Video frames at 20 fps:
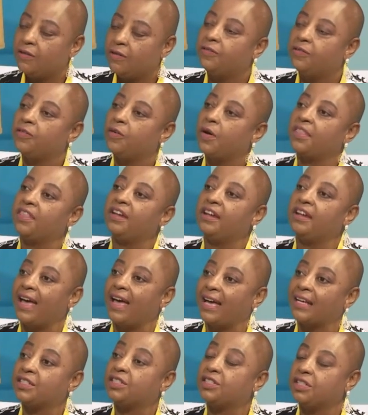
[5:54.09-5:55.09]
for the
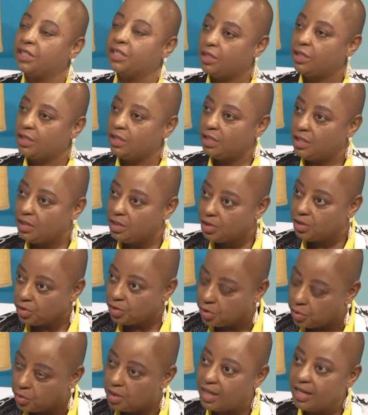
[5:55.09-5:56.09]
next
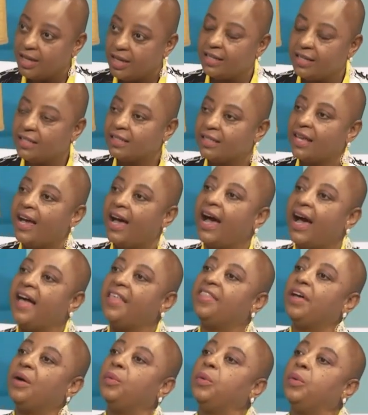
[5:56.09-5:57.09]
2 years, and
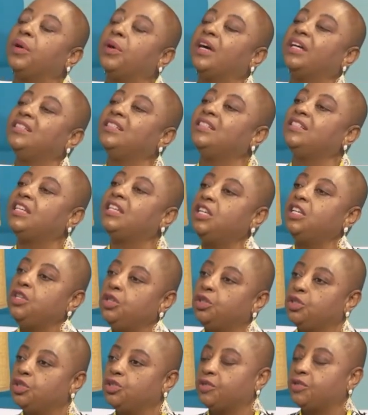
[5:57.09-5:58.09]
then we will
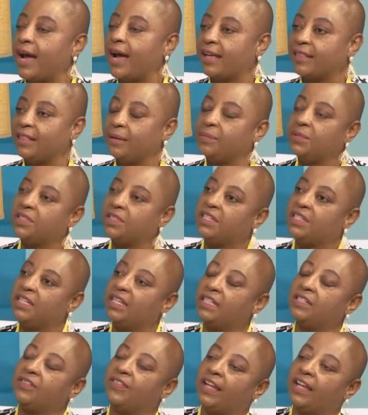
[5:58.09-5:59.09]
continue to track them to see their
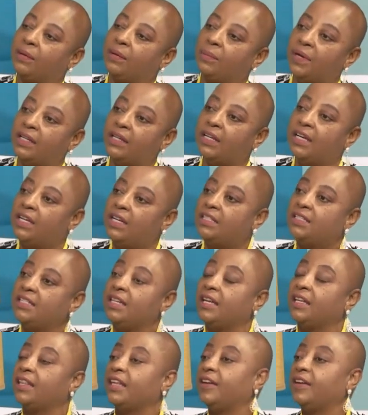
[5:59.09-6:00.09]
development,
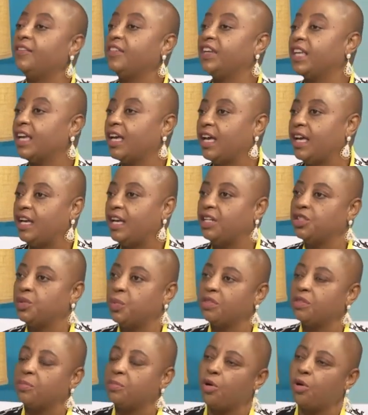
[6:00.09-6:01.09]
see how they have engaged,
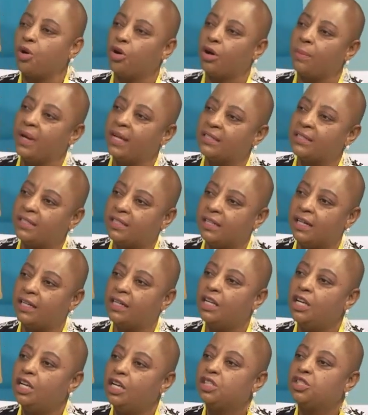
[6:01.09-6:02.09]
what the program has done.
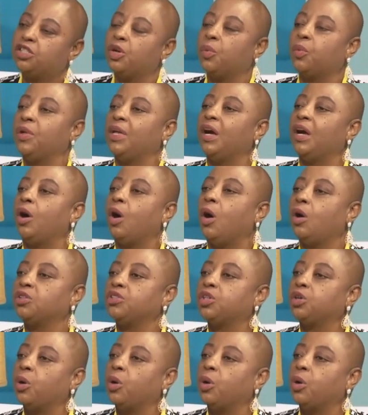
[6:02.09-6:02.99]
So we are also